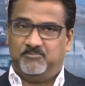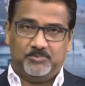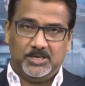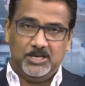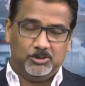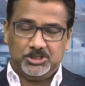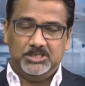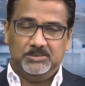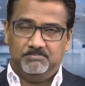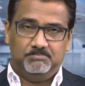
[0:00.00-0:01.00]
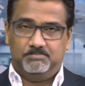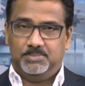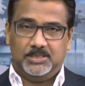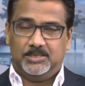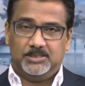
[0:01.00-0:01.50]
he or she
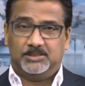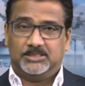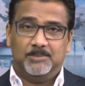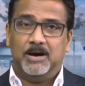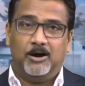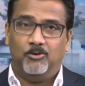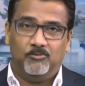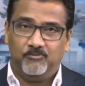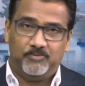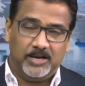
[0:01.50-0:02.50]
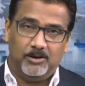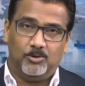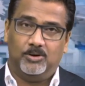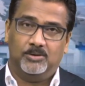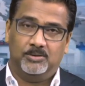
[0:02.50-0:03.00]
somehow fell
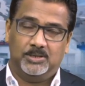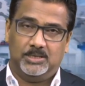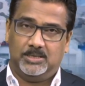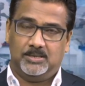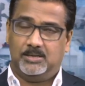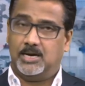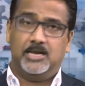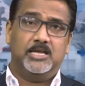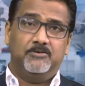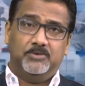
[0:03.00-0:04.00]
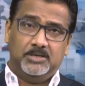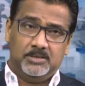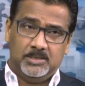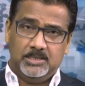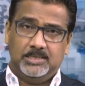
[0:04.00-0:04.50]
on uneven
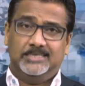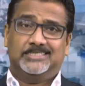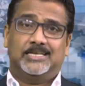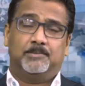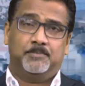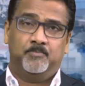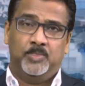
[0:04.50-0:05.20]
step,